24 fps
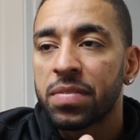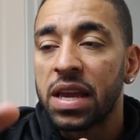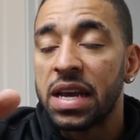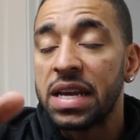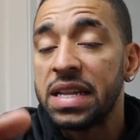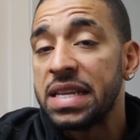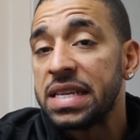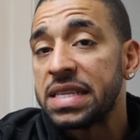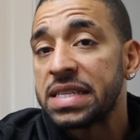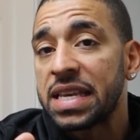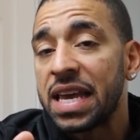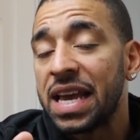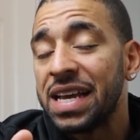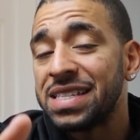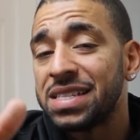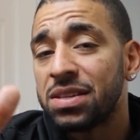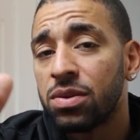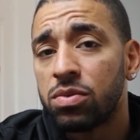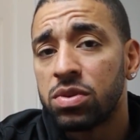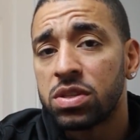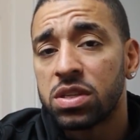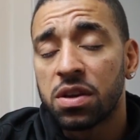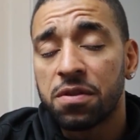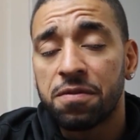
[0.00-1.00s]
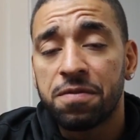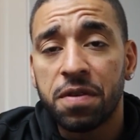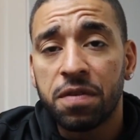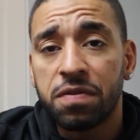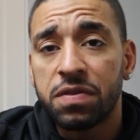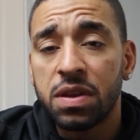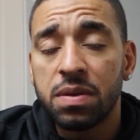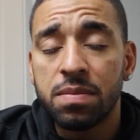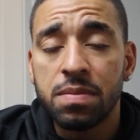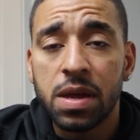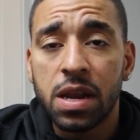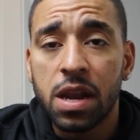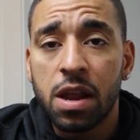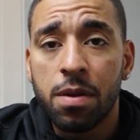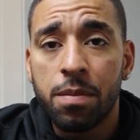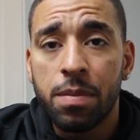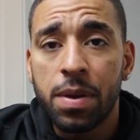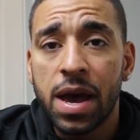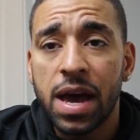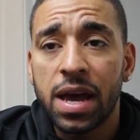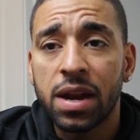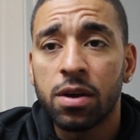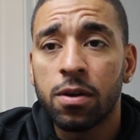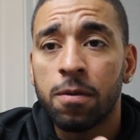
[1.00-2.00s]
In this case, it was a 15-minute
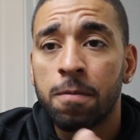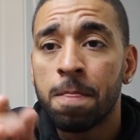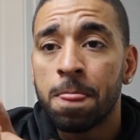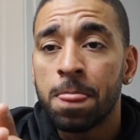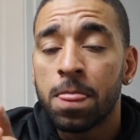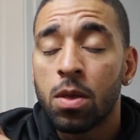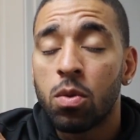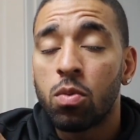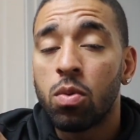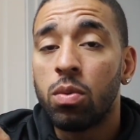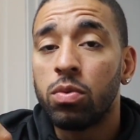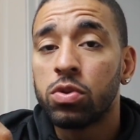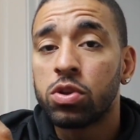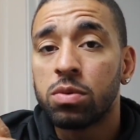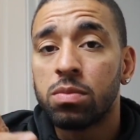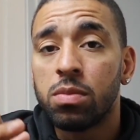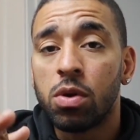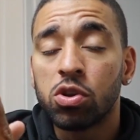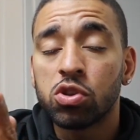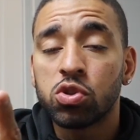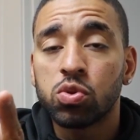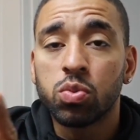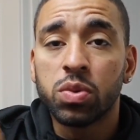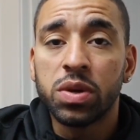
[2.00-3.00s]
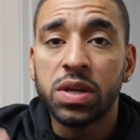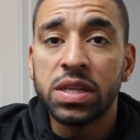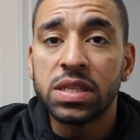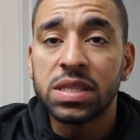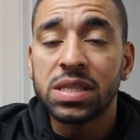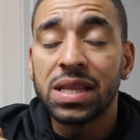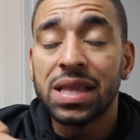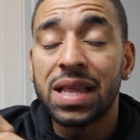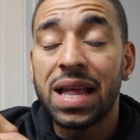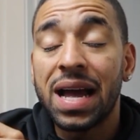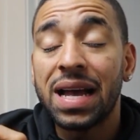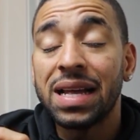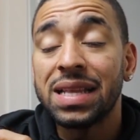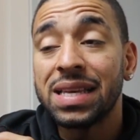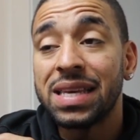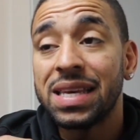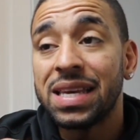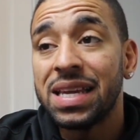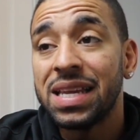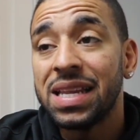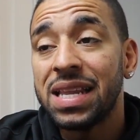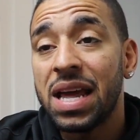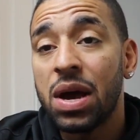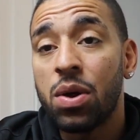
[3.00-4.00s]
battle, one with the most wins. The
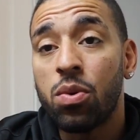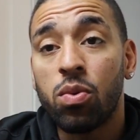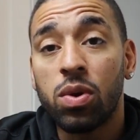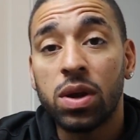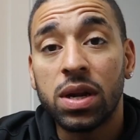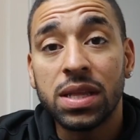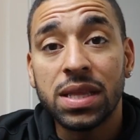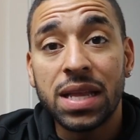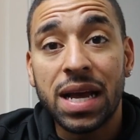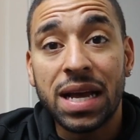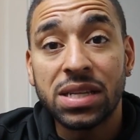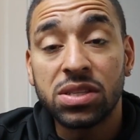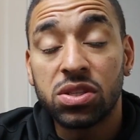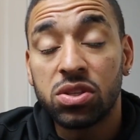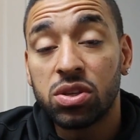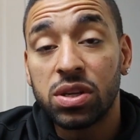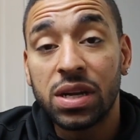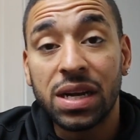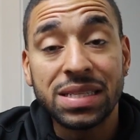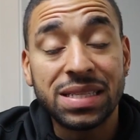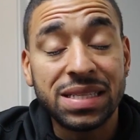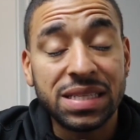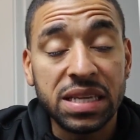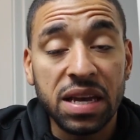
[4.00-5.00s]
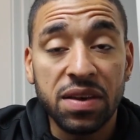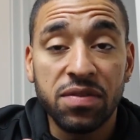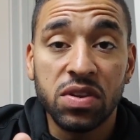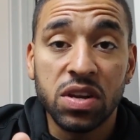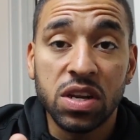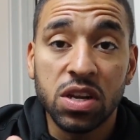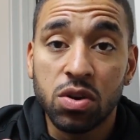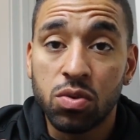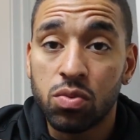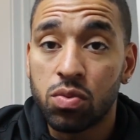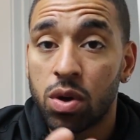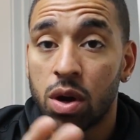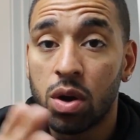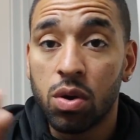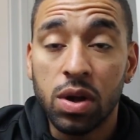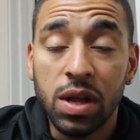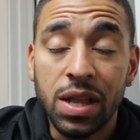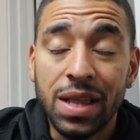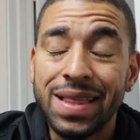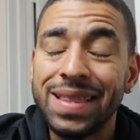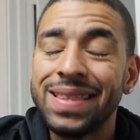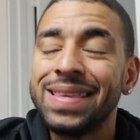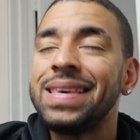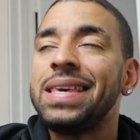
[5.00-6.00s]
kid that won it last year got 7 in a row,
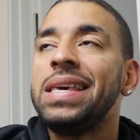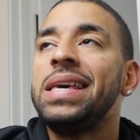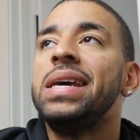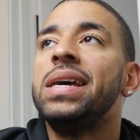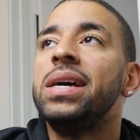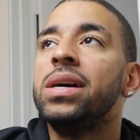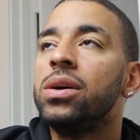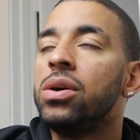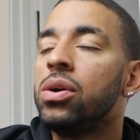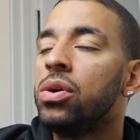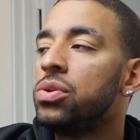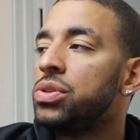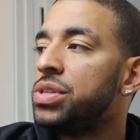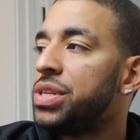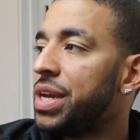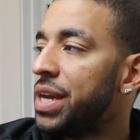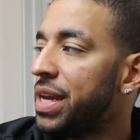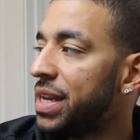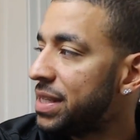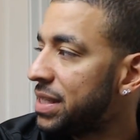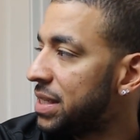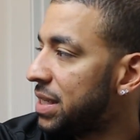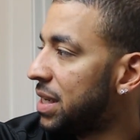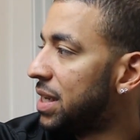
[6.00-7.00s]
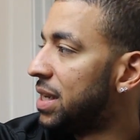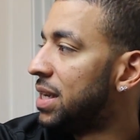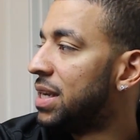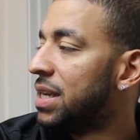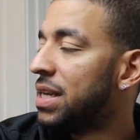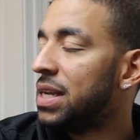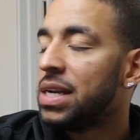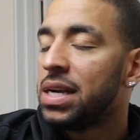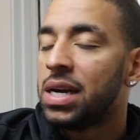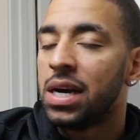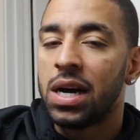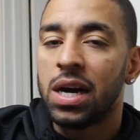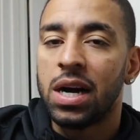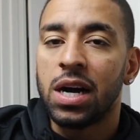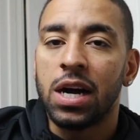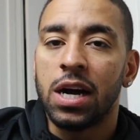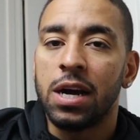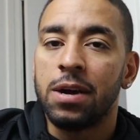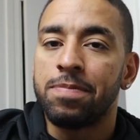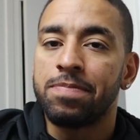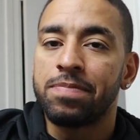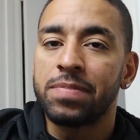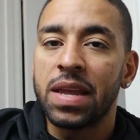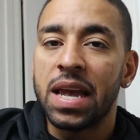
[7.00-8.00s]
killed it,
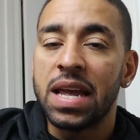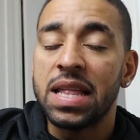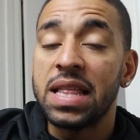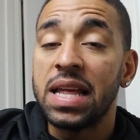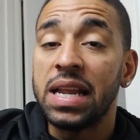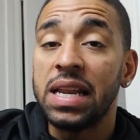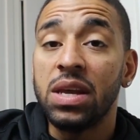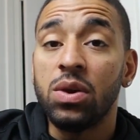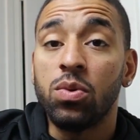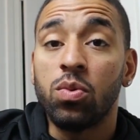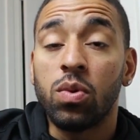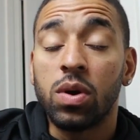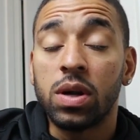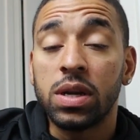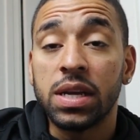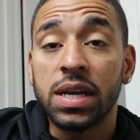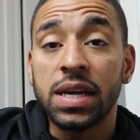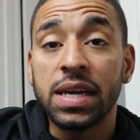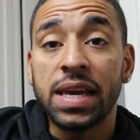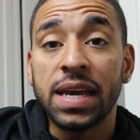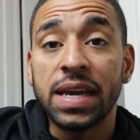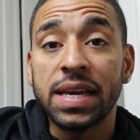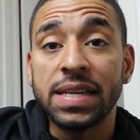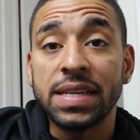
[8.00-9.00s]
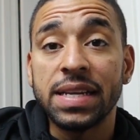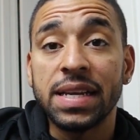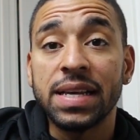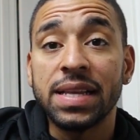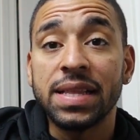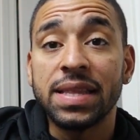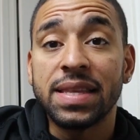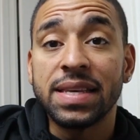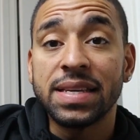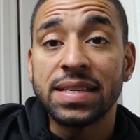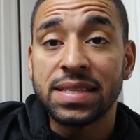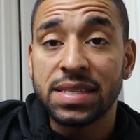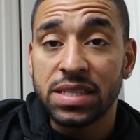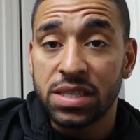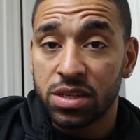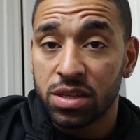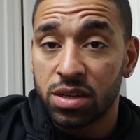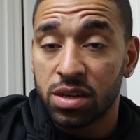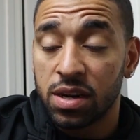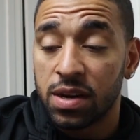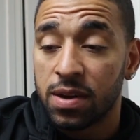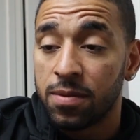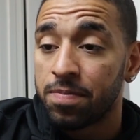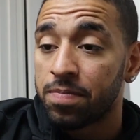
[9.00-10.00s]
and then he won again this
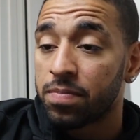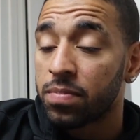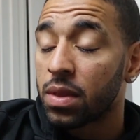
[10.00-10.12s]
year.